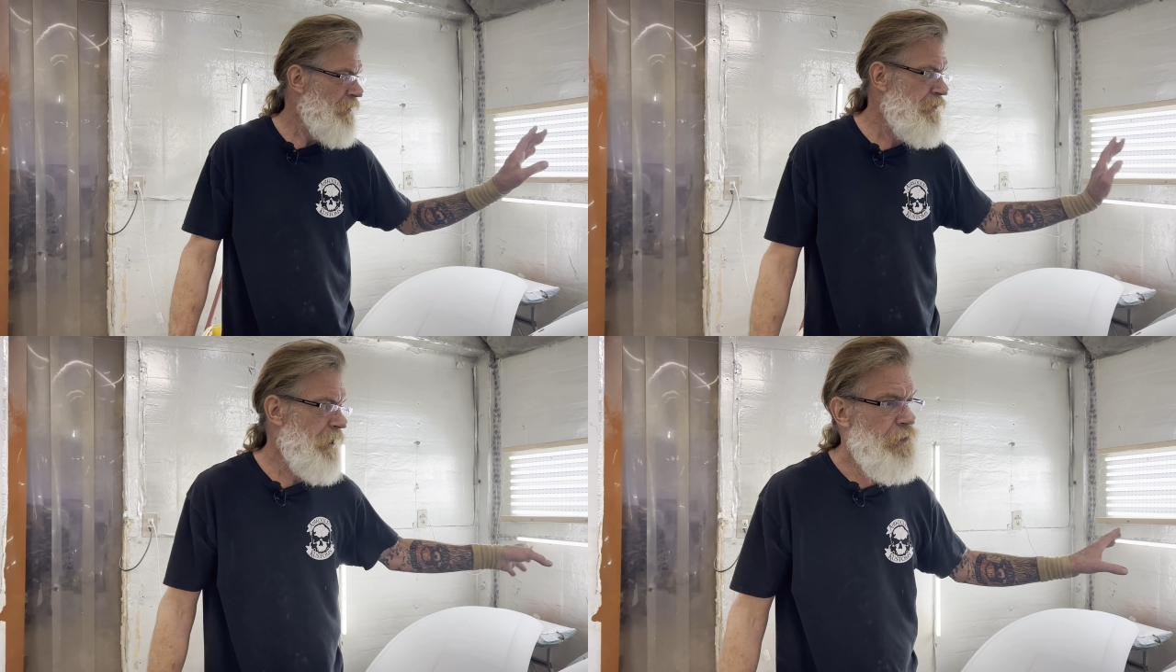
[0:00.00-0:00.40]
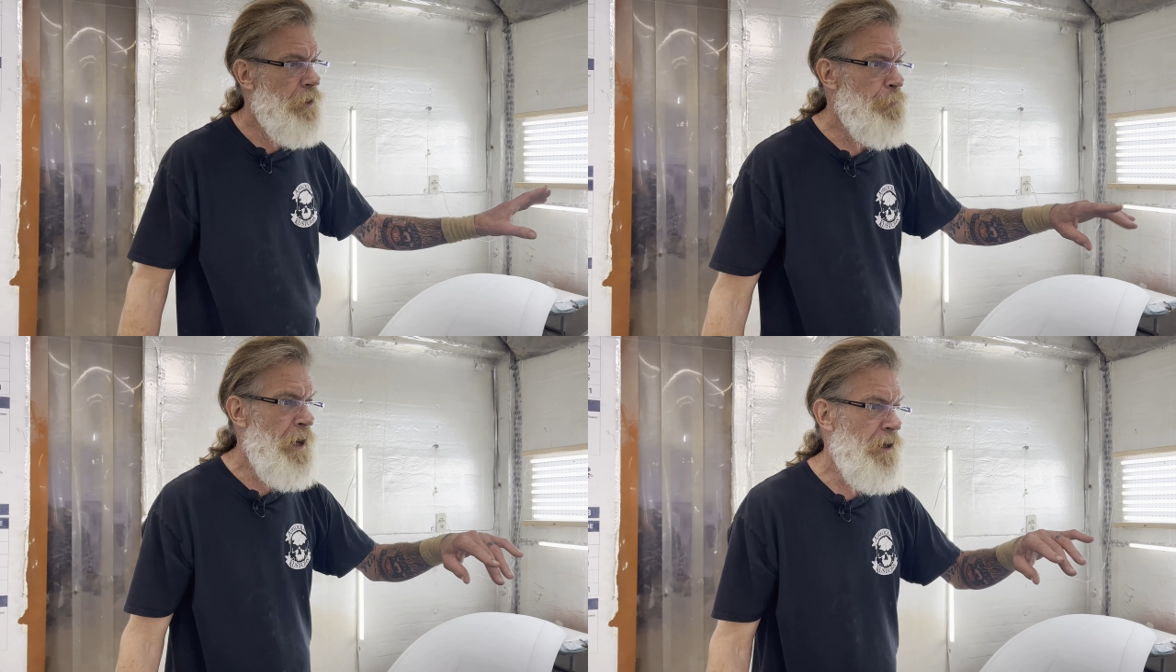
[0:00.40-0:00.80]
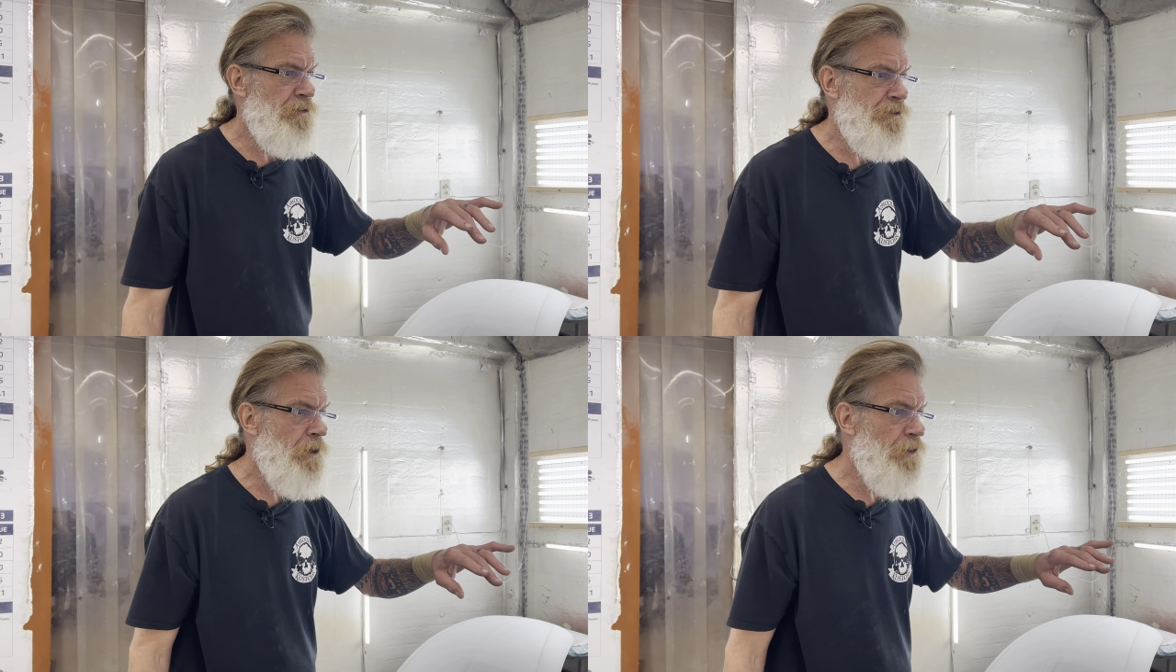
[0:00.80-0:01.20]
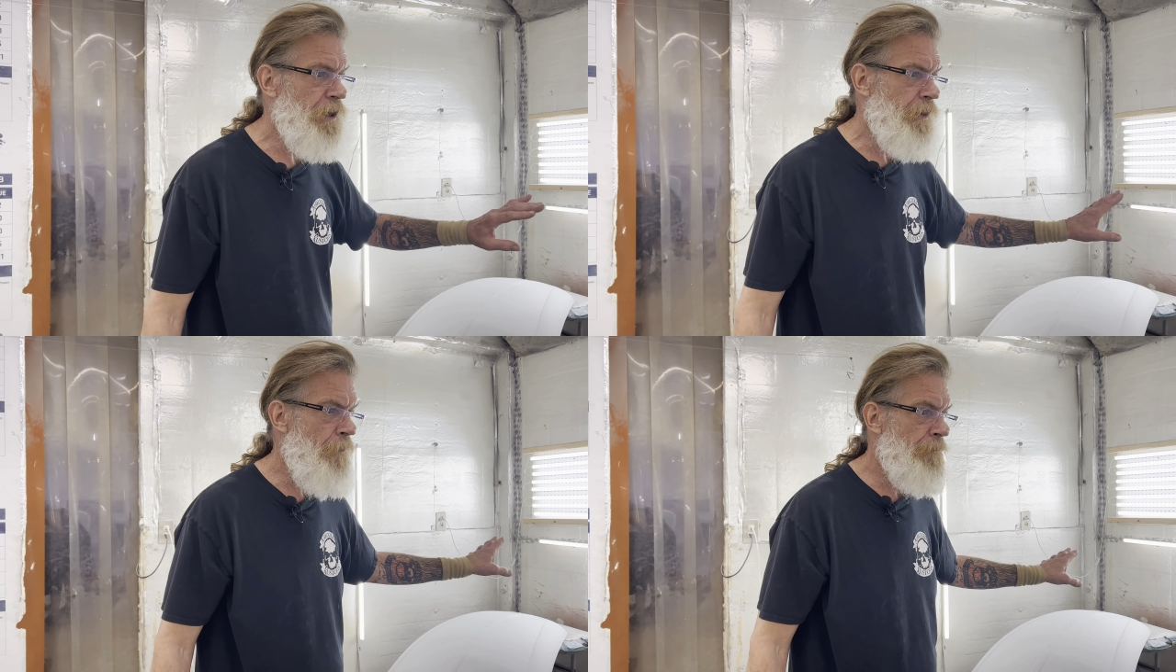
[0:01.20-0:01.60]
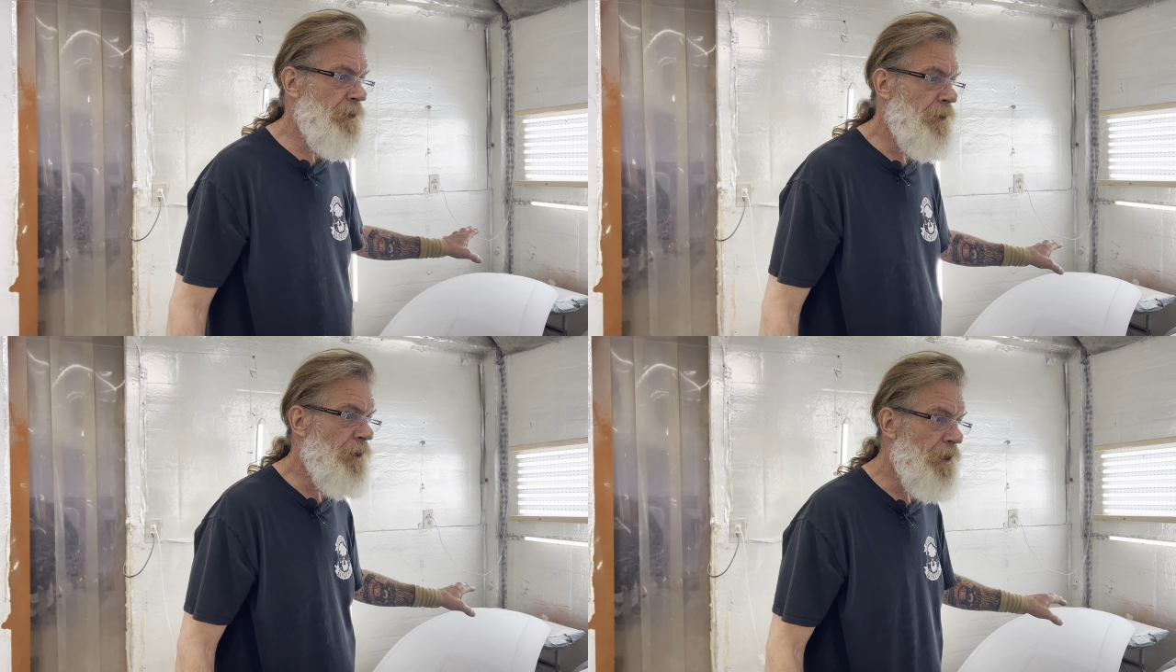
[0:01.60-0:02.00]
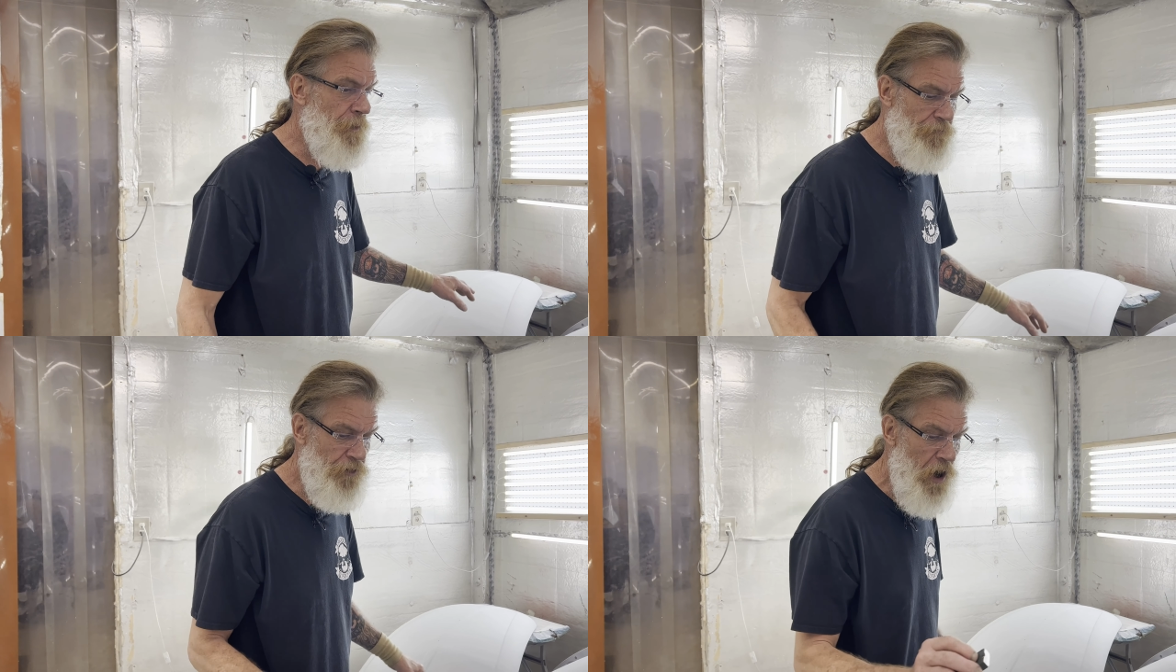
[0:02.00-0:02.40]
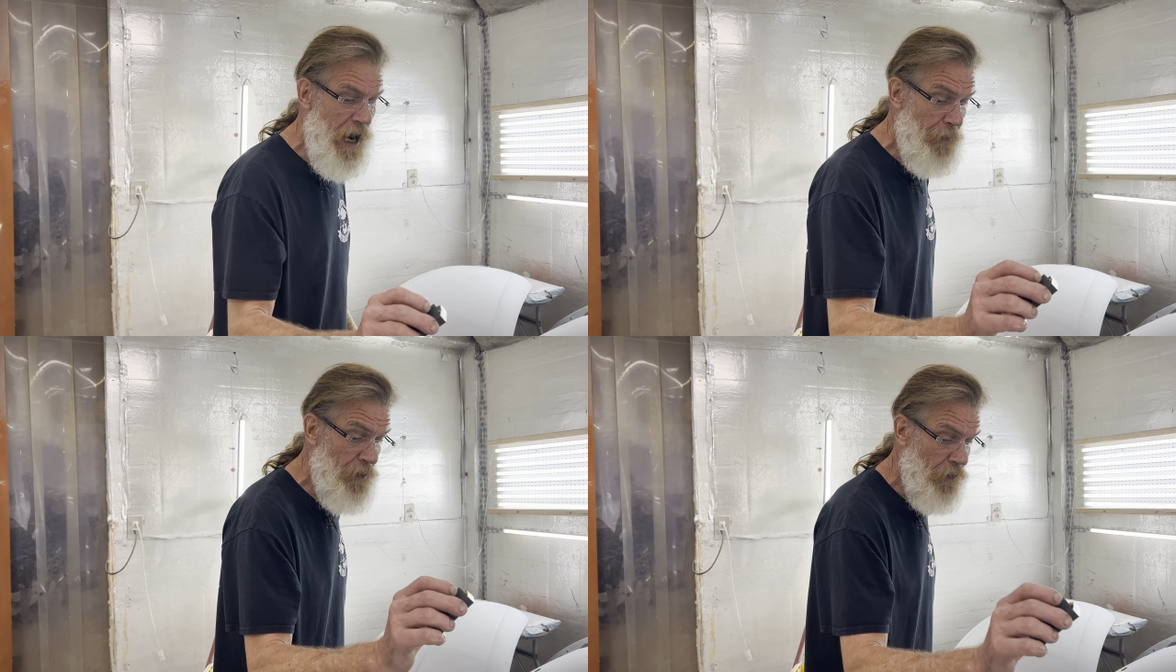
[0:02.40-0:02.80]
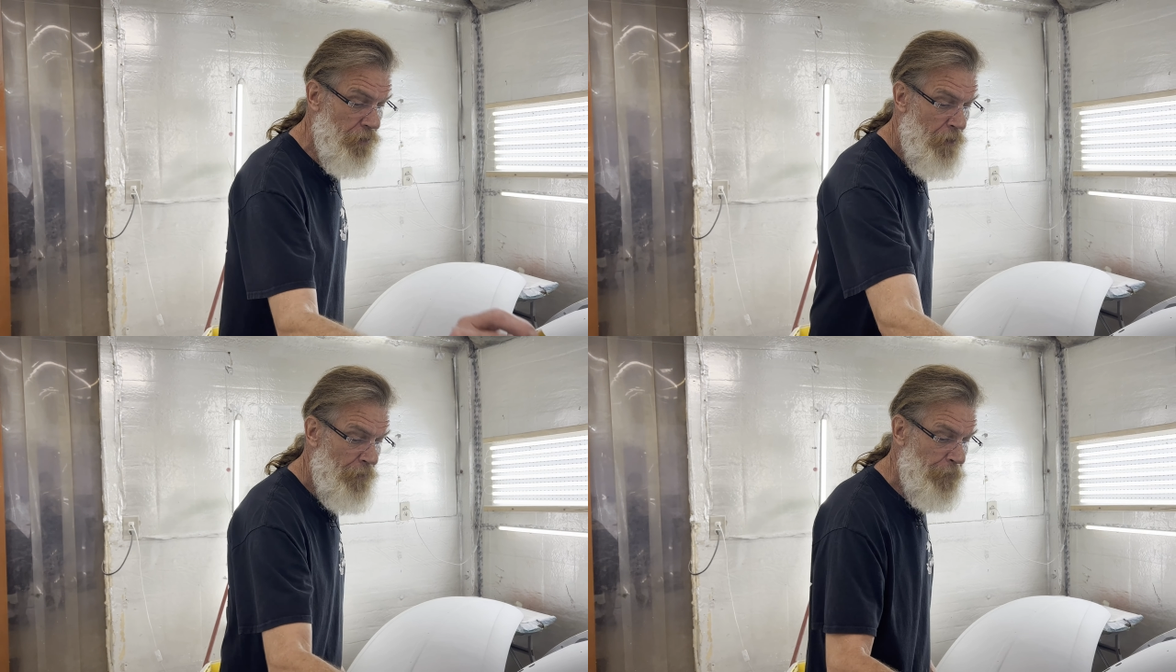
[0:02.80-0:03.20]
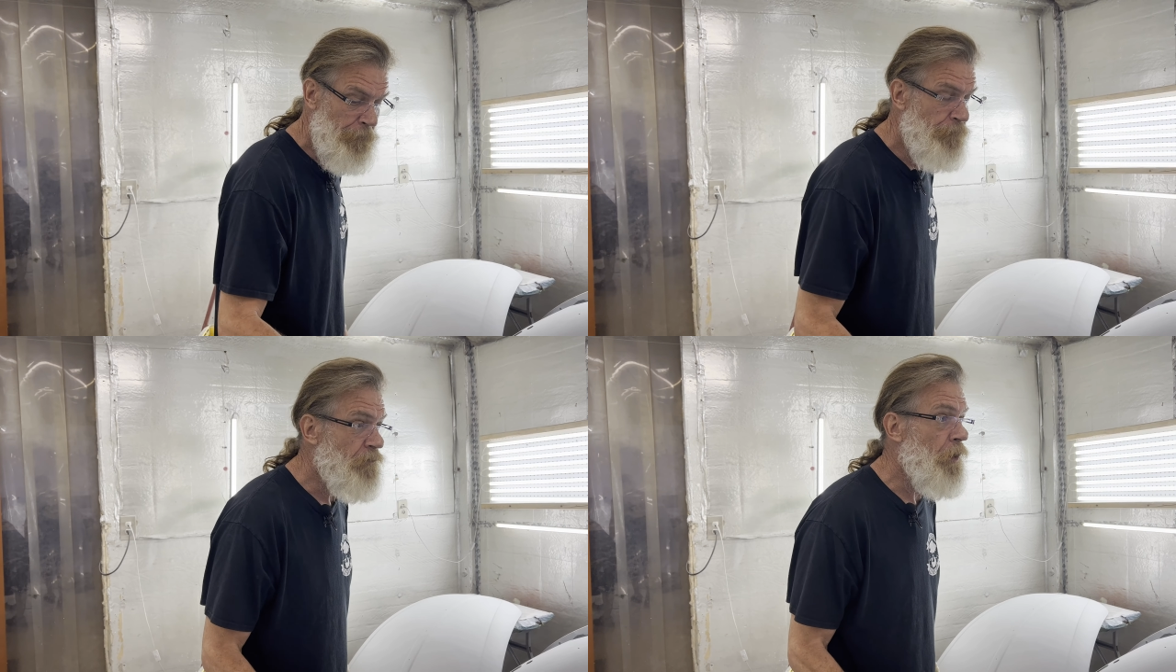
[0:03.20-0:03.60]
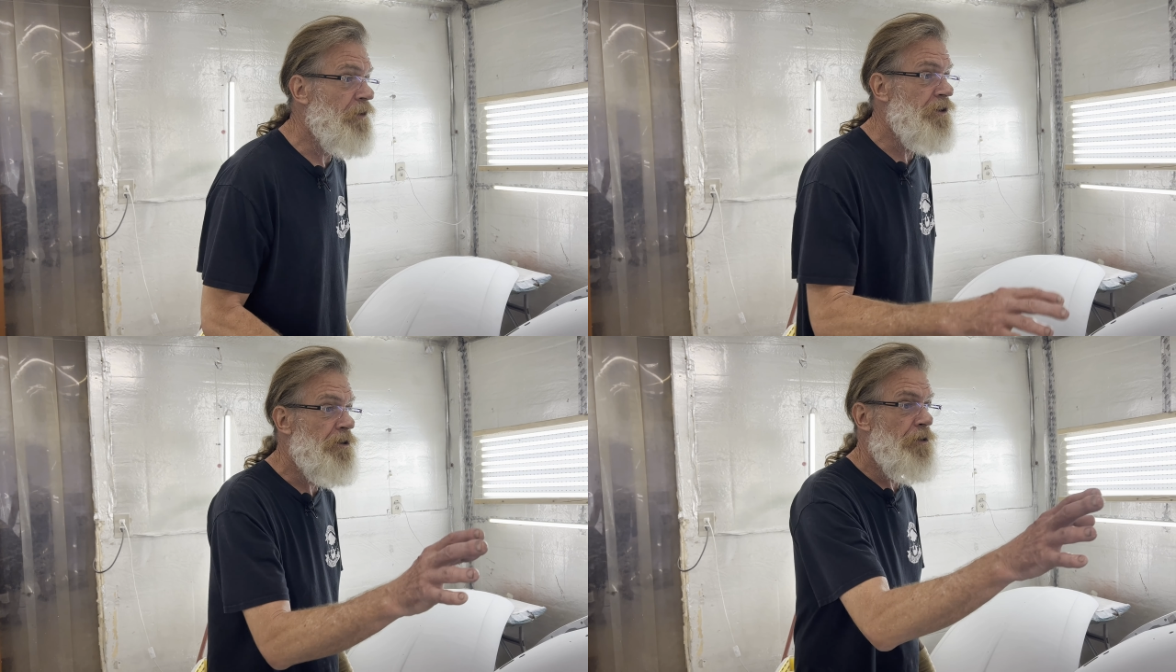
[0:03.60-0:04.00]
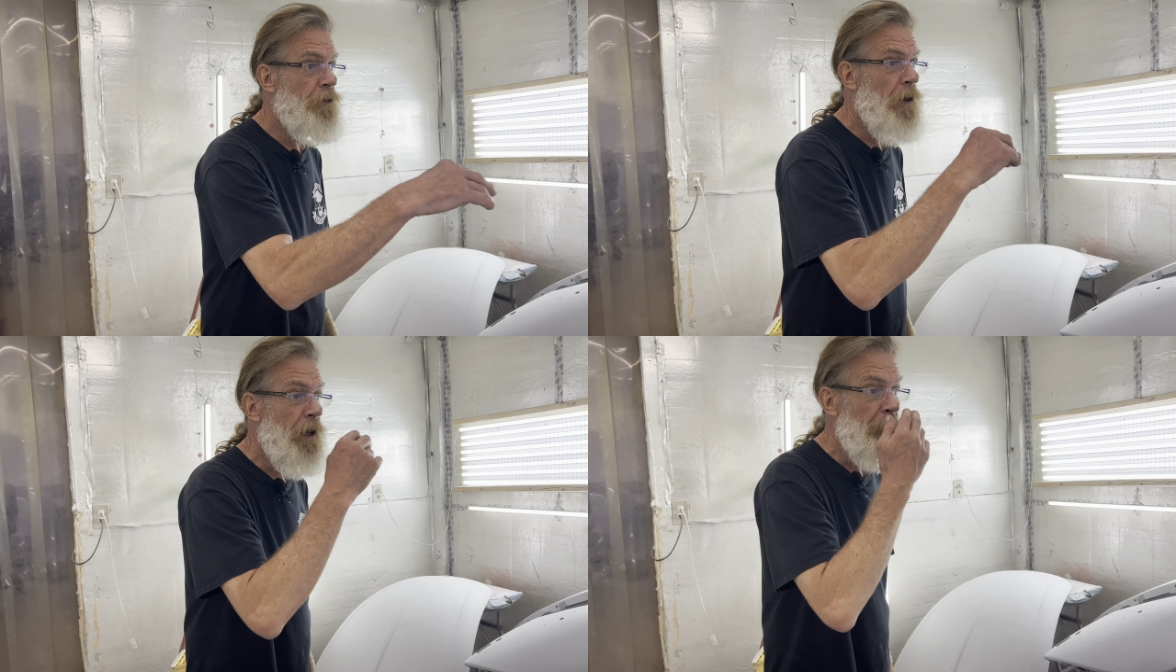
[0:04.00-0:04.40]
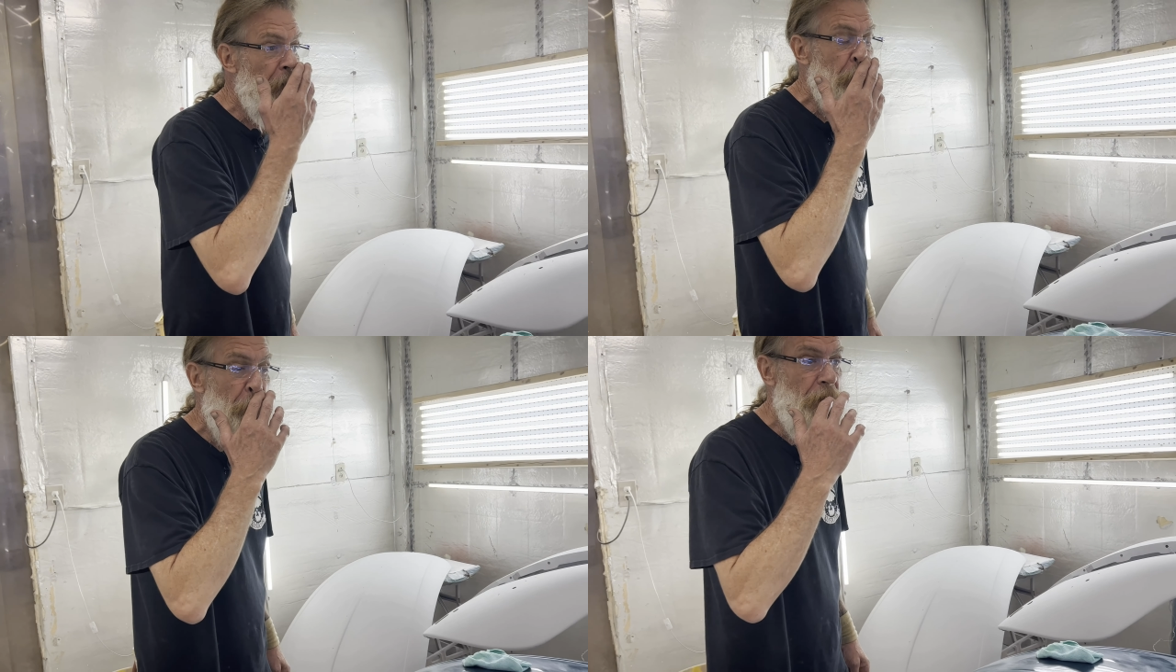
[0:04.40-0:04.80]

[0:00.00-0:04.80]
secondary panels. They're all done um, for high build. Great. So this is a new high build